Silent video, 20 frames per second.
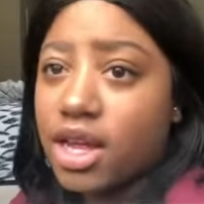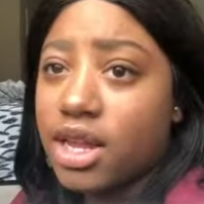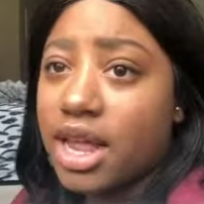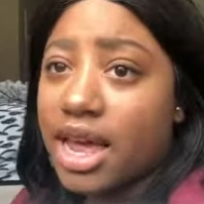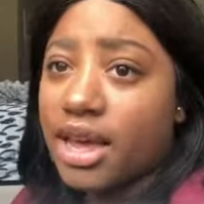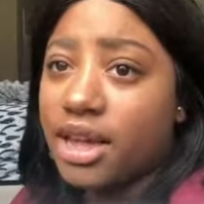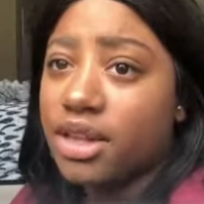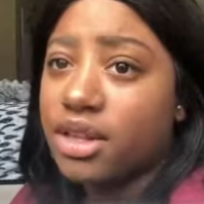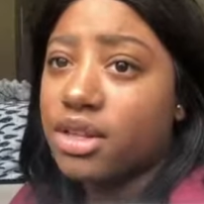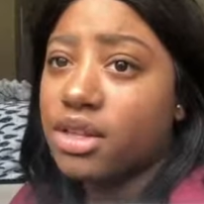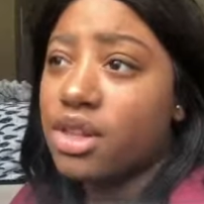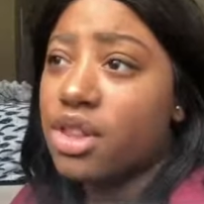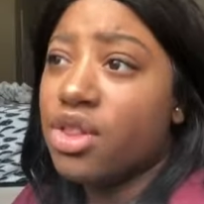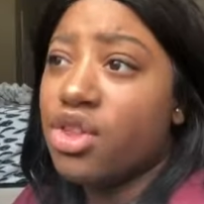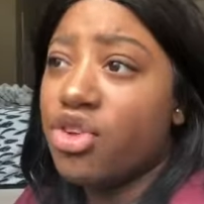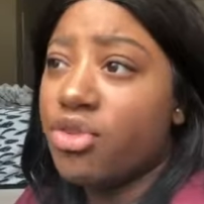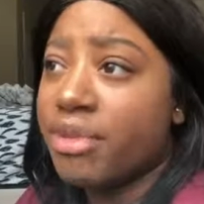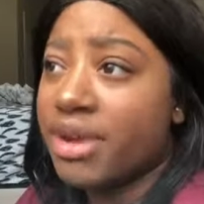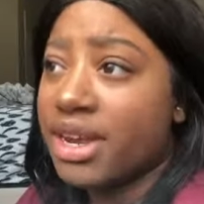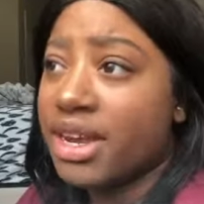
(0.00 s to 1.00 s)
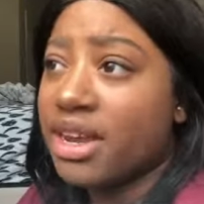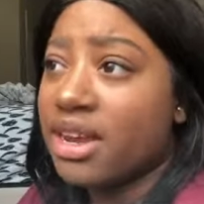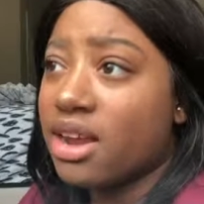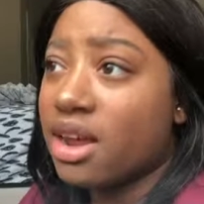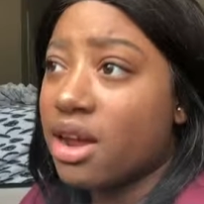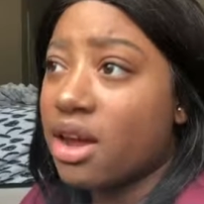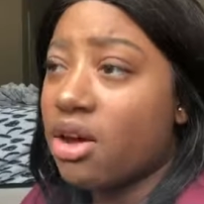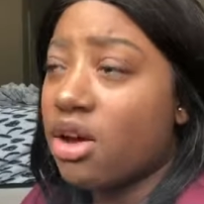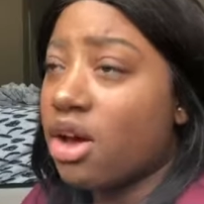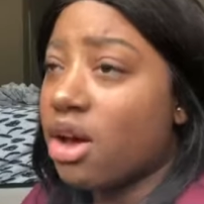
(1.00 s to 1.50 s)
like lubing it
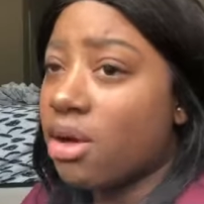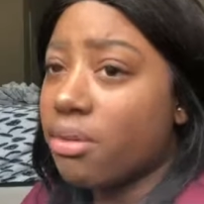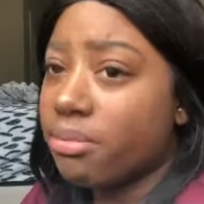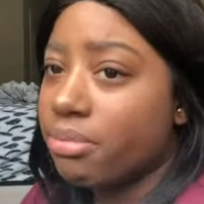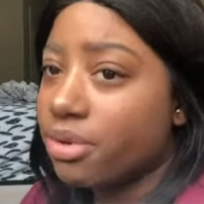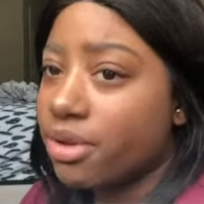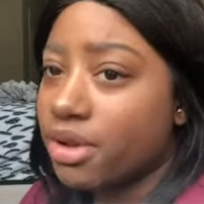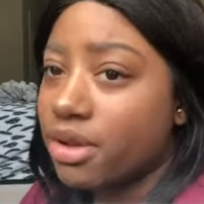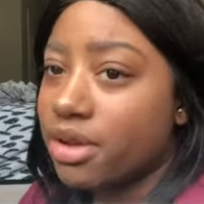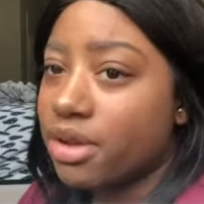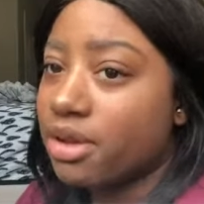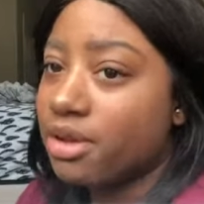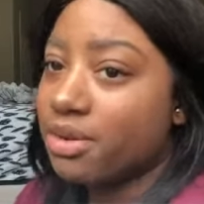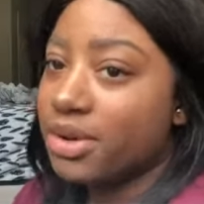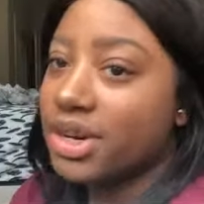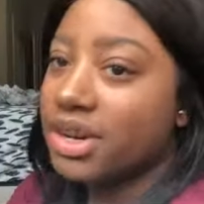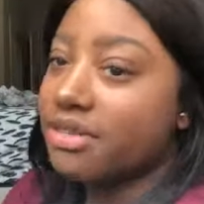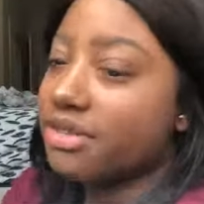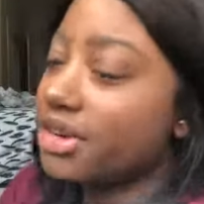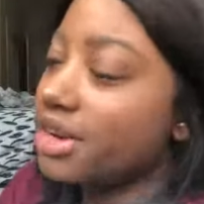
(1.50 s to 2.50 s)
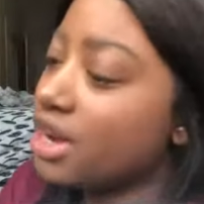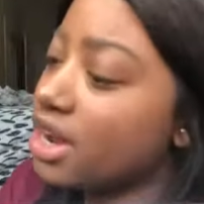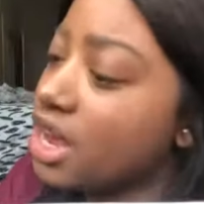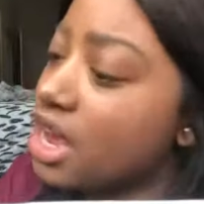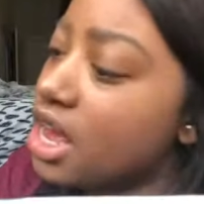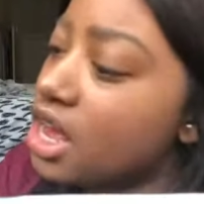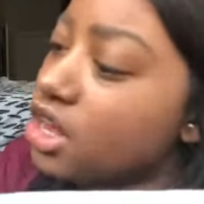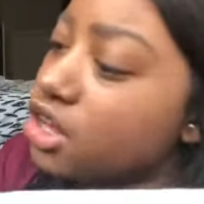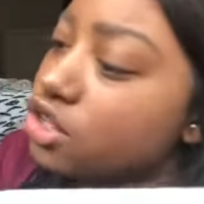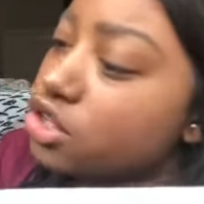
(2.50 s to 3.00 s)
up, whatever.
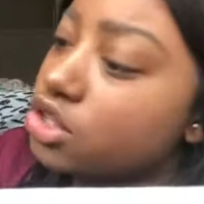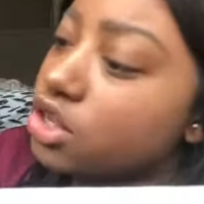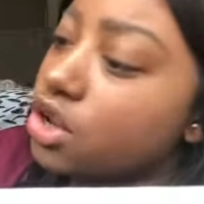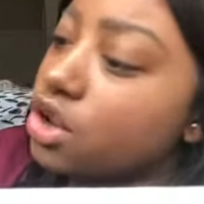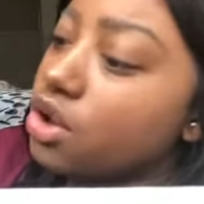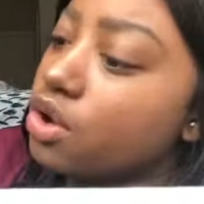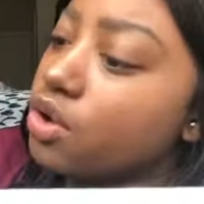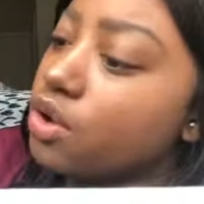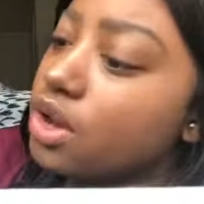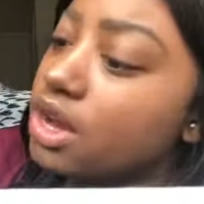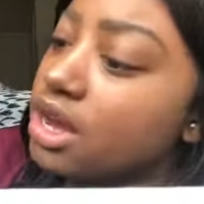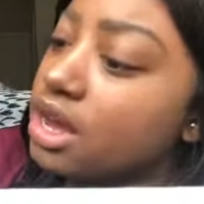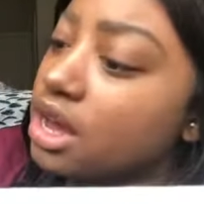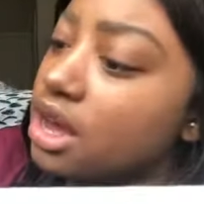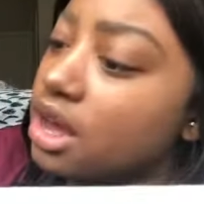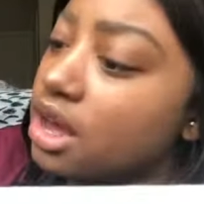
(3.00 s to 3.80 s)
So